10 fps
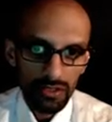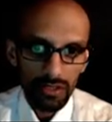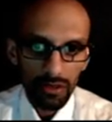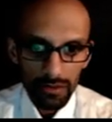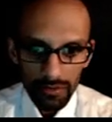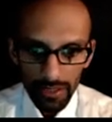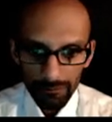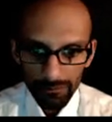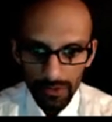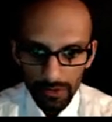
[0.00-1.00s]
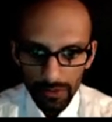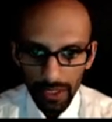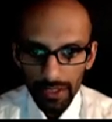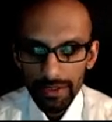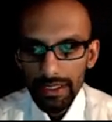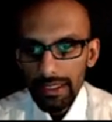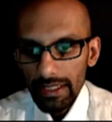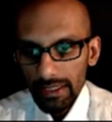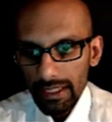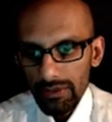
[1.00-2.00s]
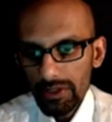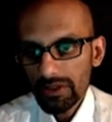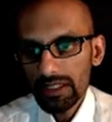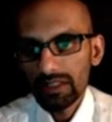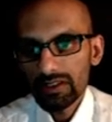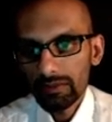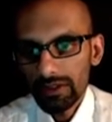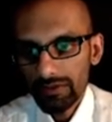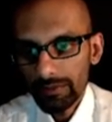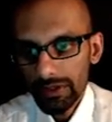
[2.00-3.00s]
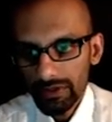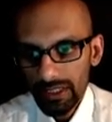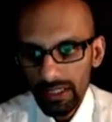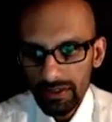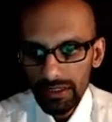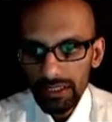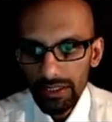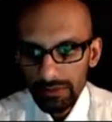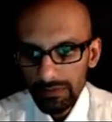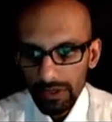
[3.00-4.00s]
the artery. Okay. And that's what you see in this image from Miller's anesthesia.